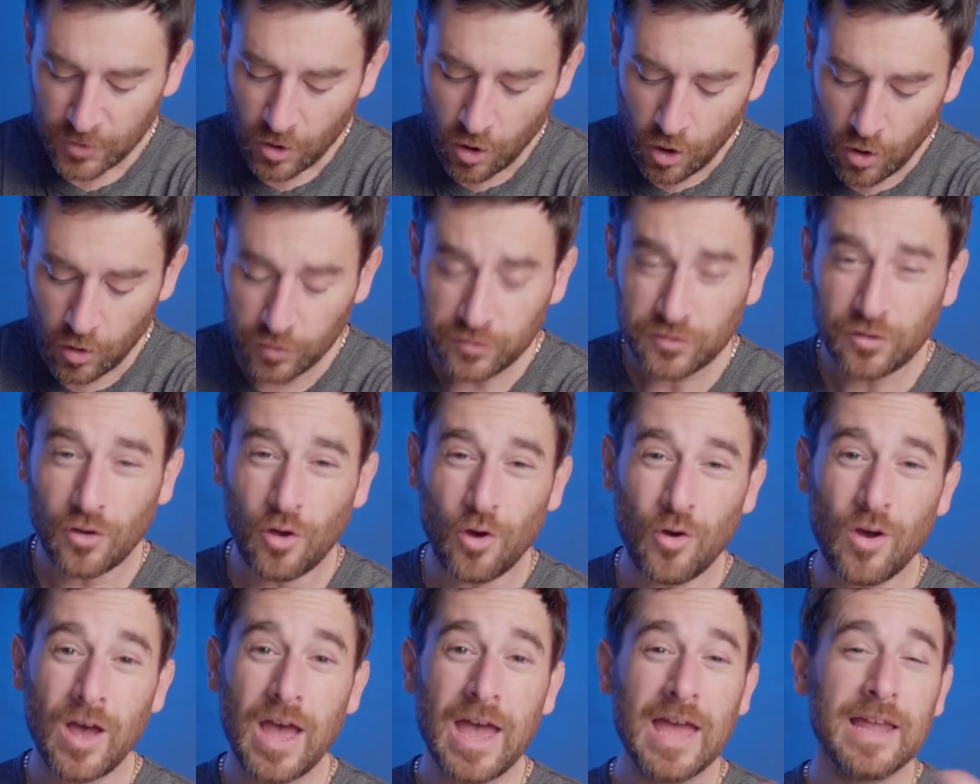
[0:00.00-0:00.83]

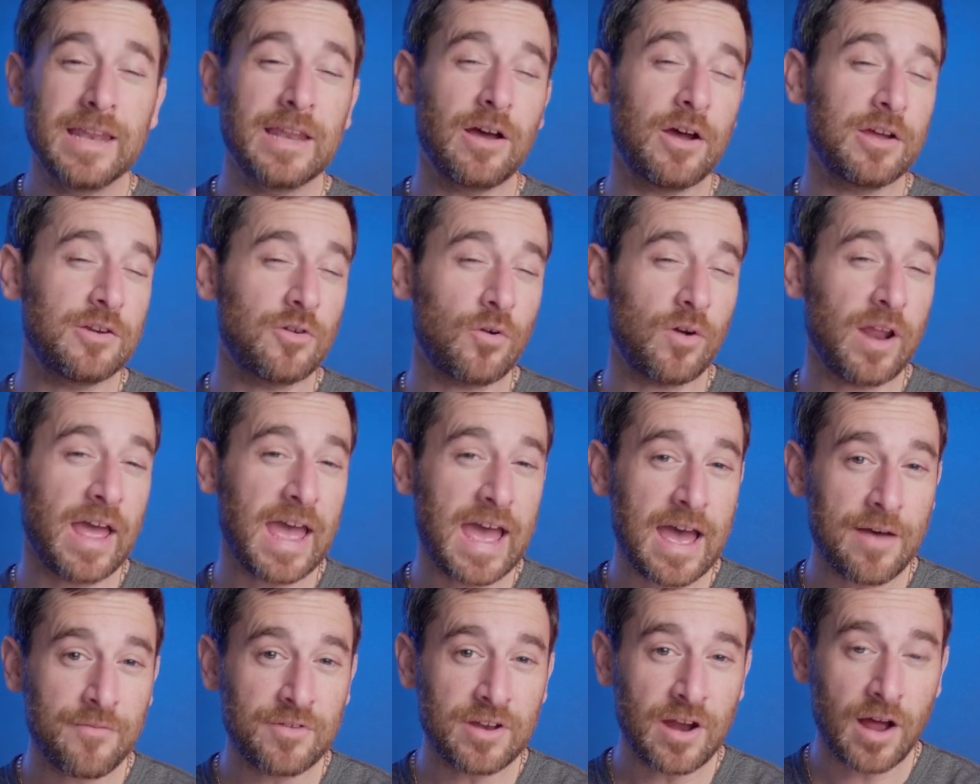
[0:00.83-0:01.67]
Also, now I don't
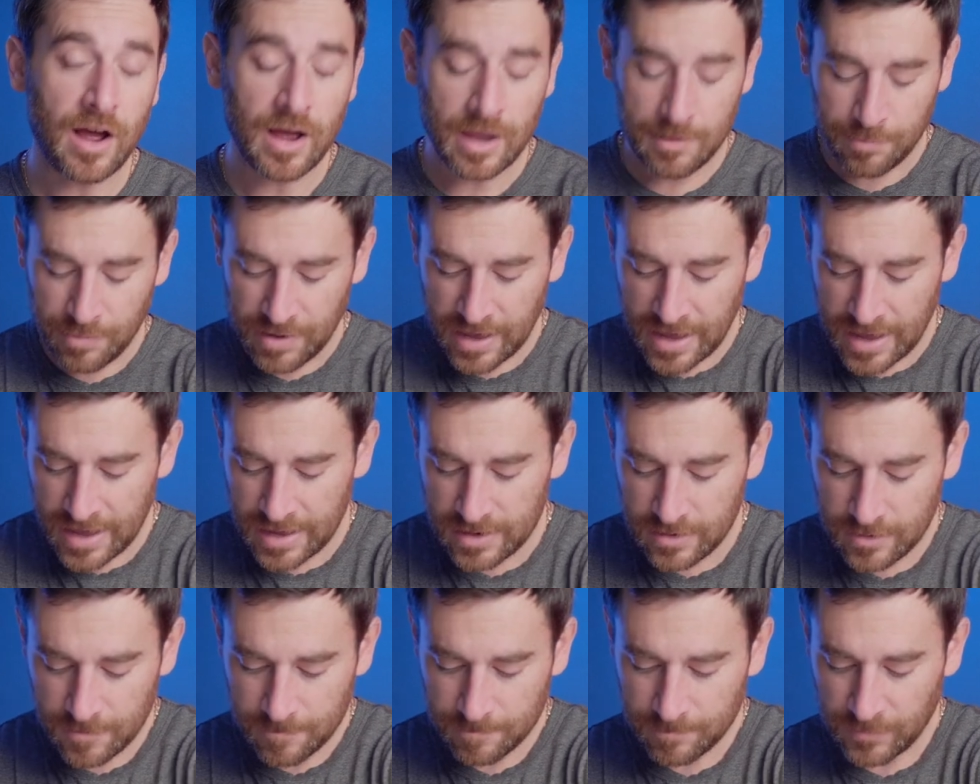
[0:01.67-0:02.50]
have an
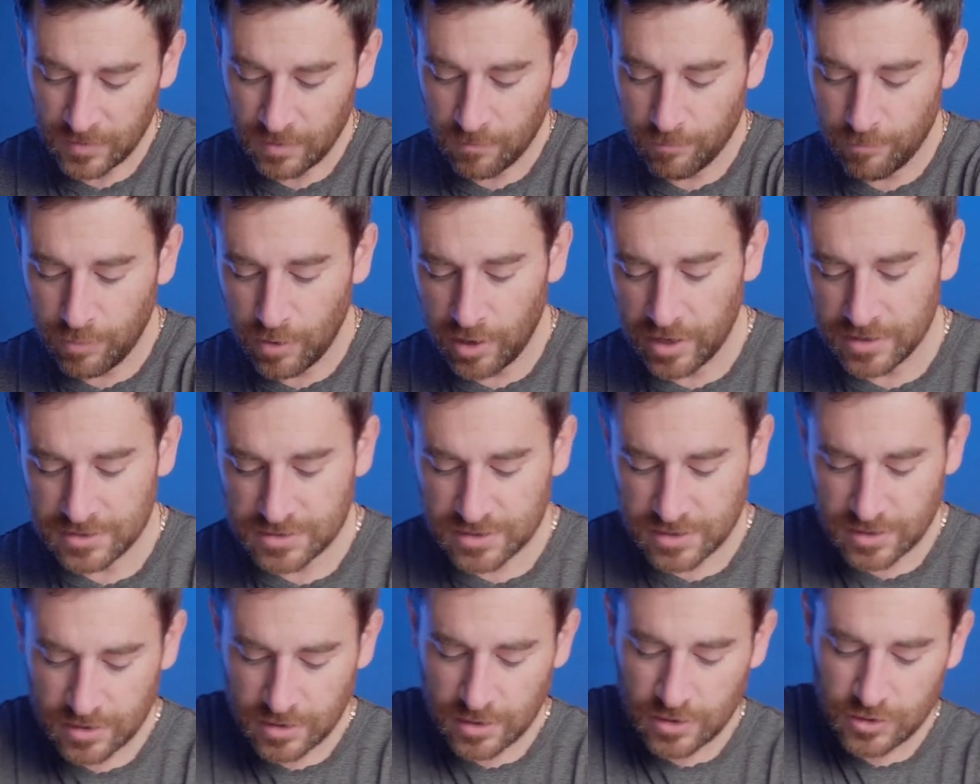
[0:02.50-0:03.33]
iPad,
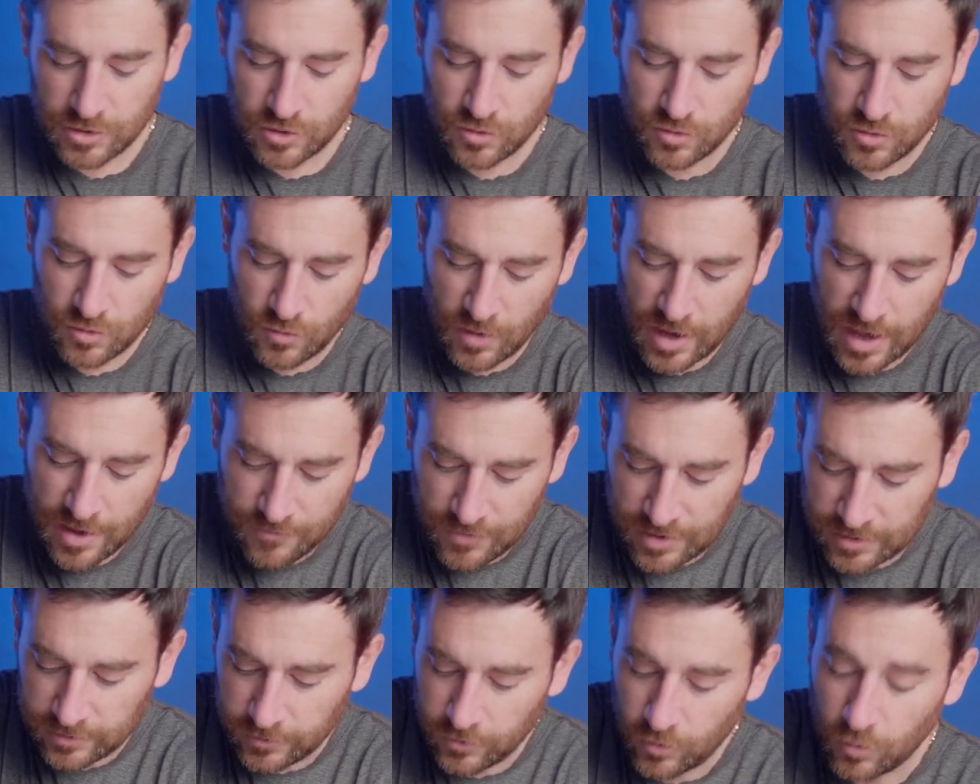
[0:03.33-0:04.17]
but you do have
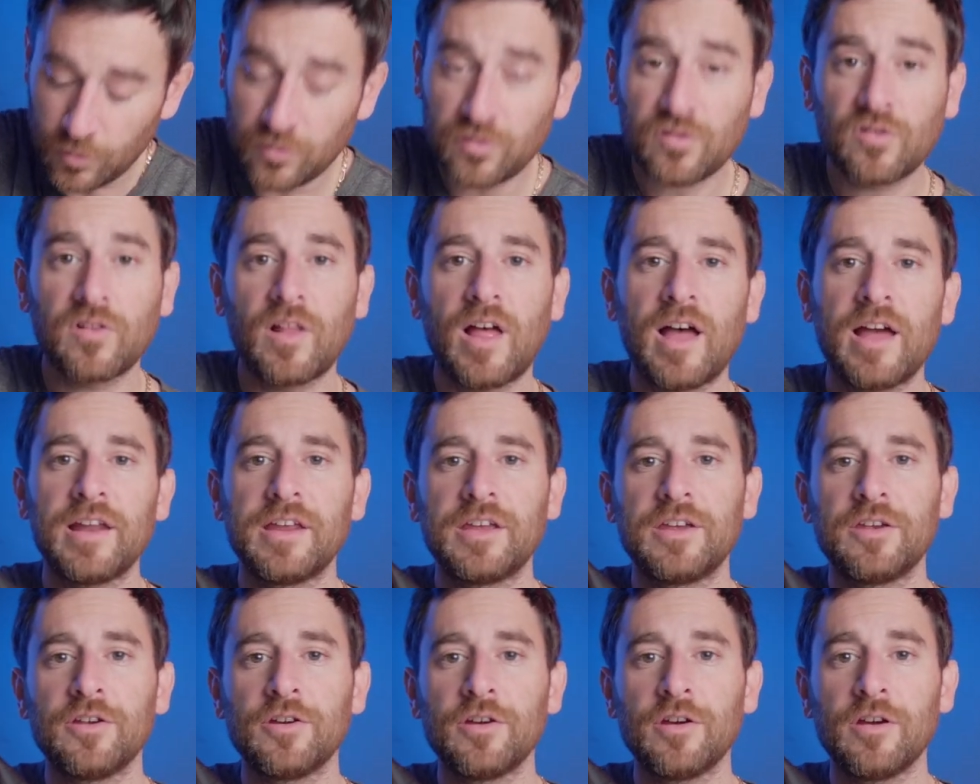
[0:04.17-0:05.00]
a little slot
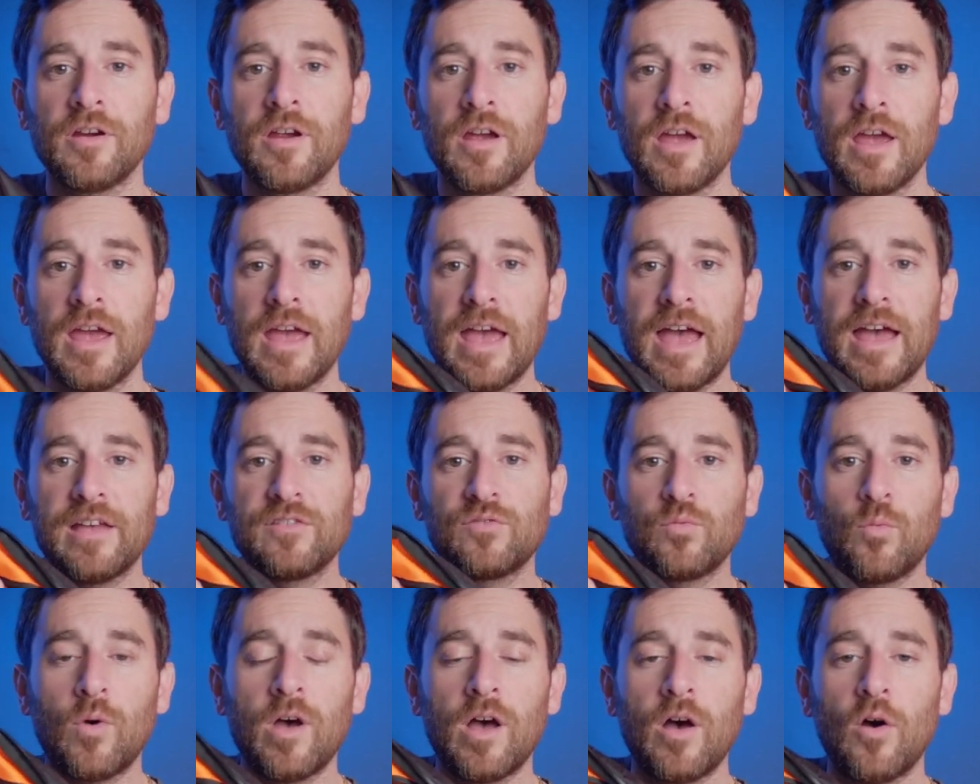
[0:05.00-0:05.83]
here
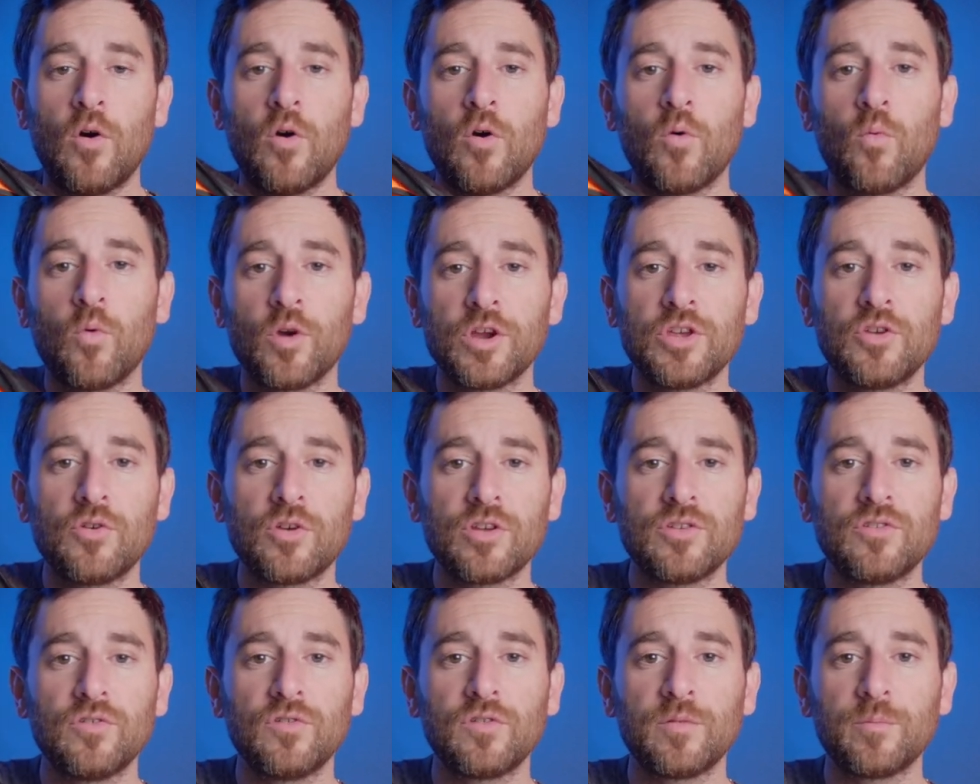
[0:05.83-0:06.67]
as well where you
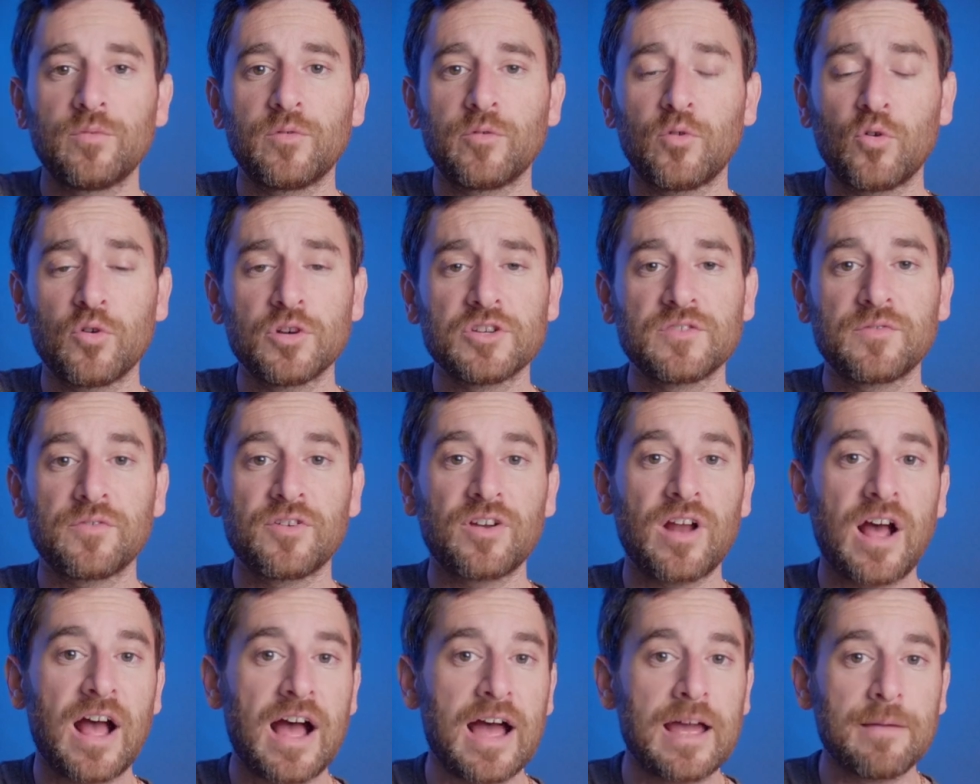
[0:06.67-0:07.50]
can do some storage for
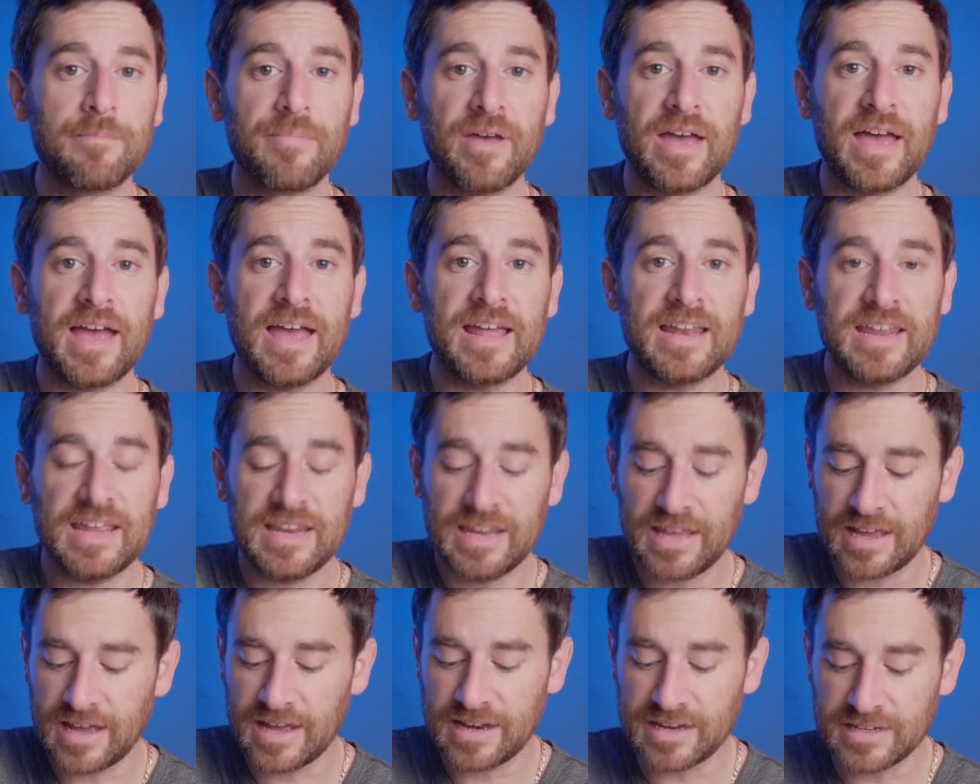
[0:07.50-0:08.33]
an iPad,
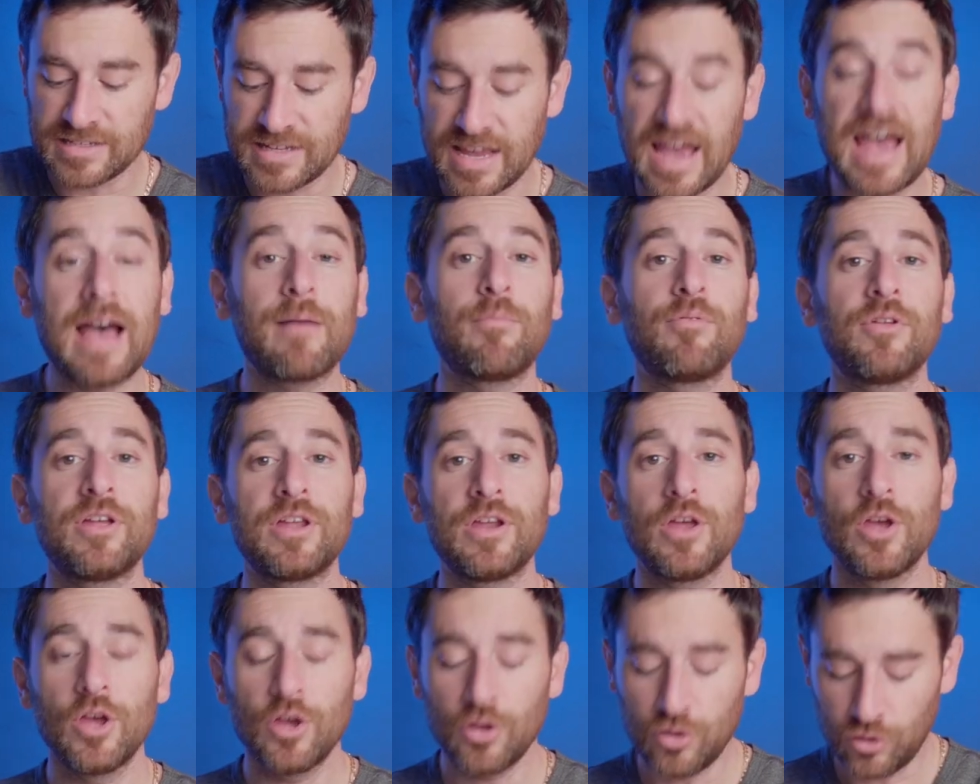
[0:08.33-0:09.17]
any kind of tablet,
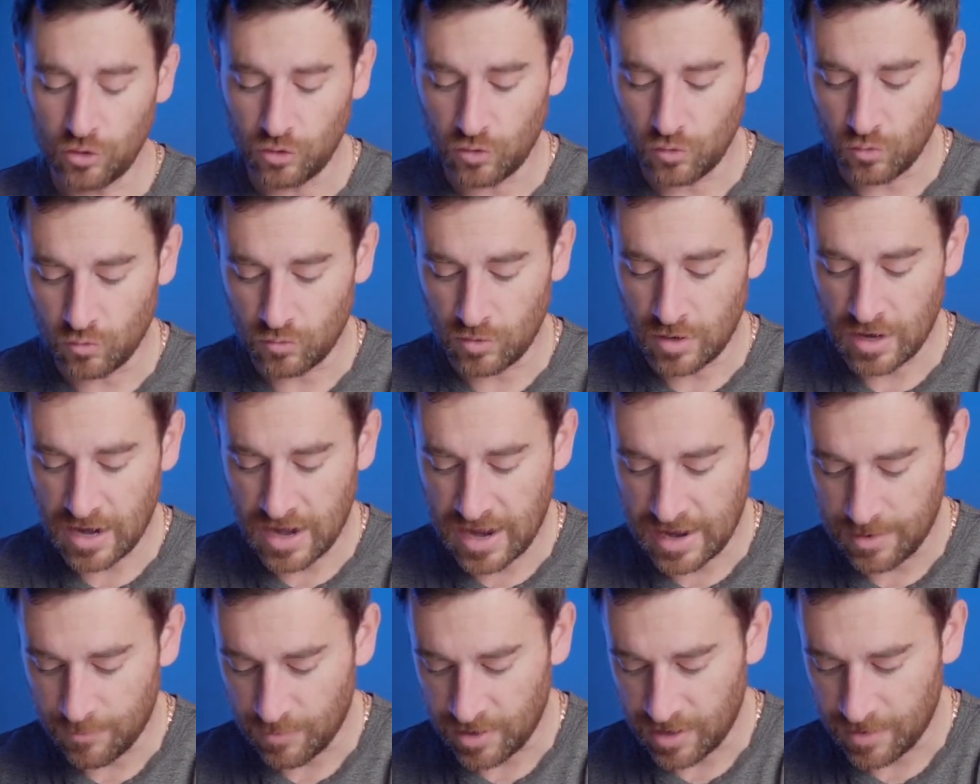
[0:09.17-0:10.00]
you
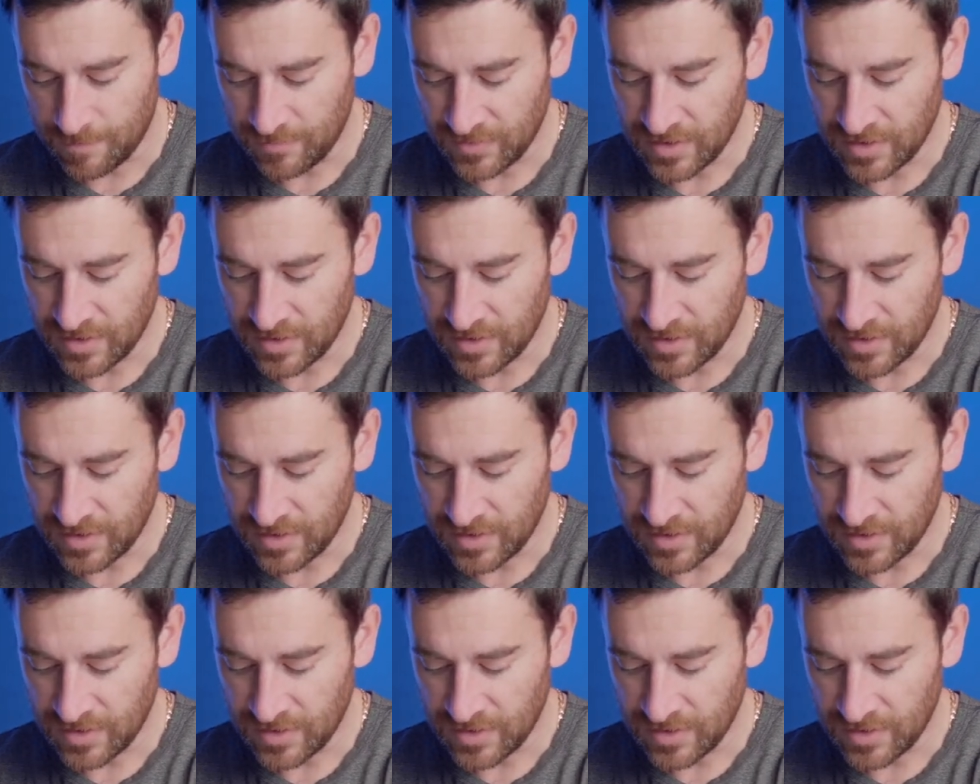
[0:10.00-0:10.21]
name it.